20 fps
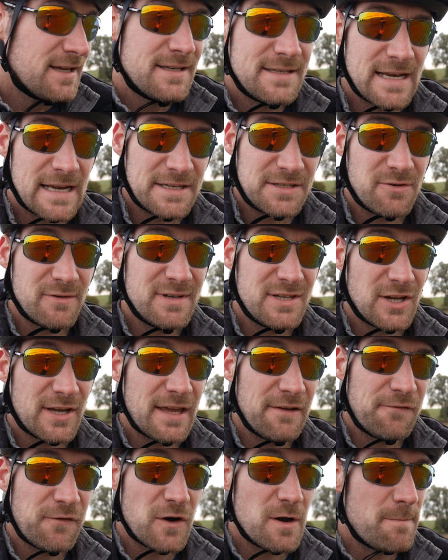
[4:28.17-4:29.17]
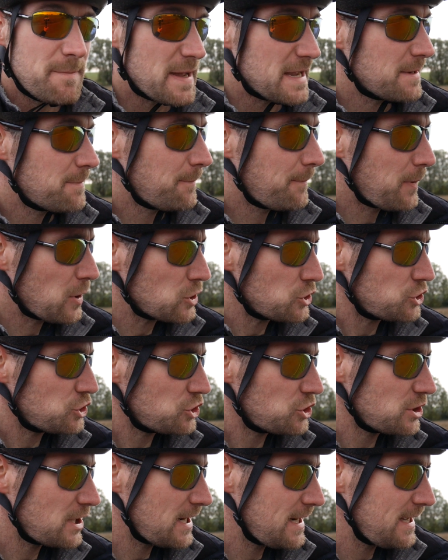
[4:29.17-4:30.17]
Tesla is looking for a big
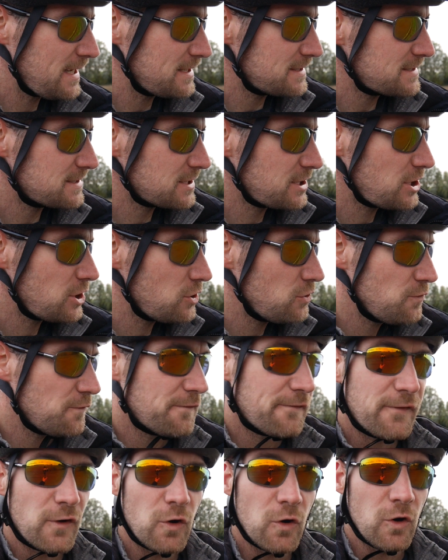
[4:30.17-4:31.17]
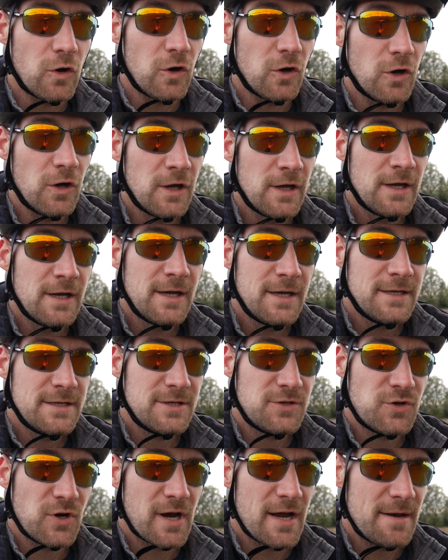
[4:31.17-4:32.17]
push in its Q4 to
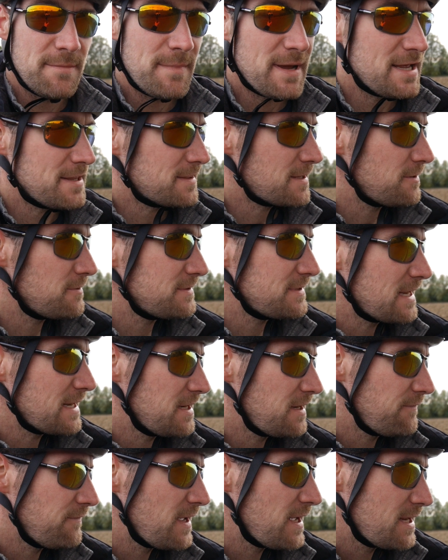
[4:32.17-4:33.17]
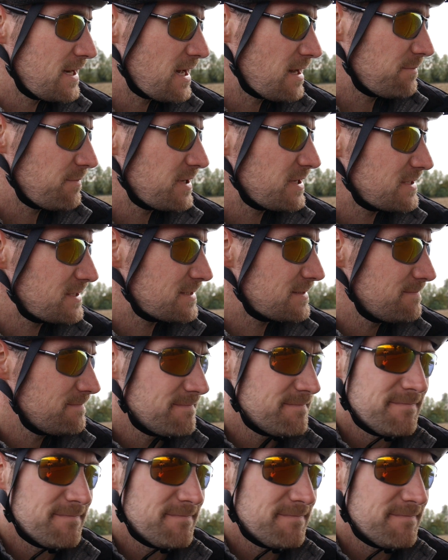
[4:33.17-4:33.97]
try and meet those end-of-year numbers.